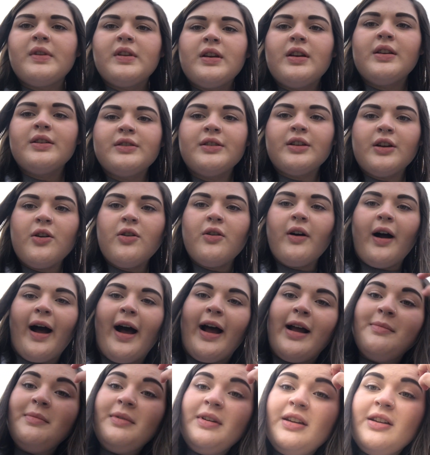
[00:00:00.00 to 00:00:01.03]
So
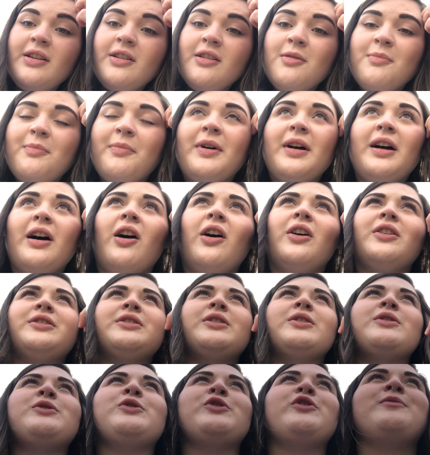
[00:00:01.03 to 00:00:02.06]
I'm here, but
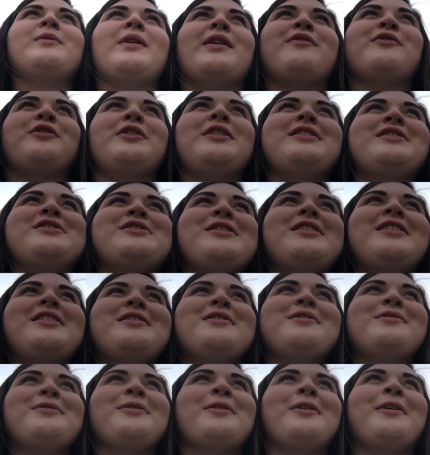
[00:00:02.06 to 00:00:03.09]
also 2 of my friends are
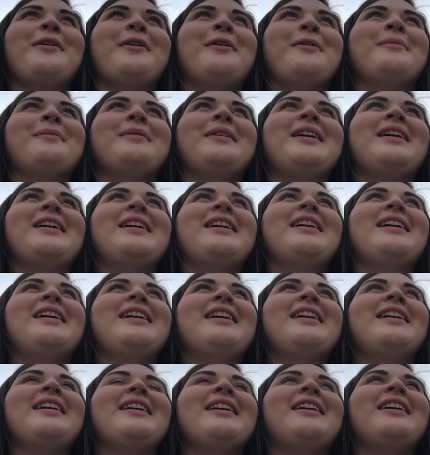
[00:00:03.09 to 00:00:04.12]
here from
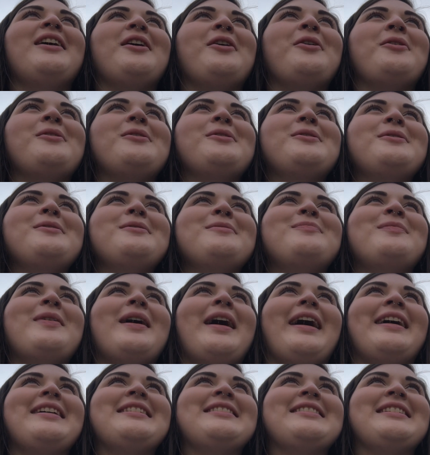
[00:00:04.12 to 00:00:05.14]
Oulu, but
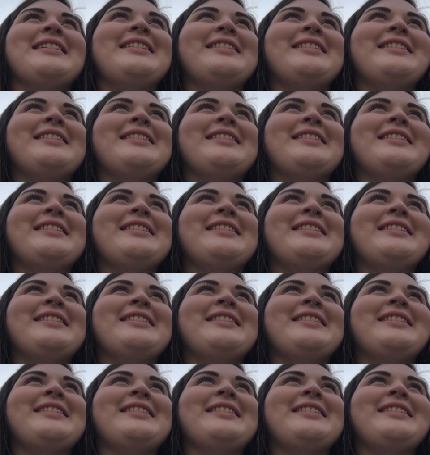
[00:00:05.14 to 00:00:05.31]
I see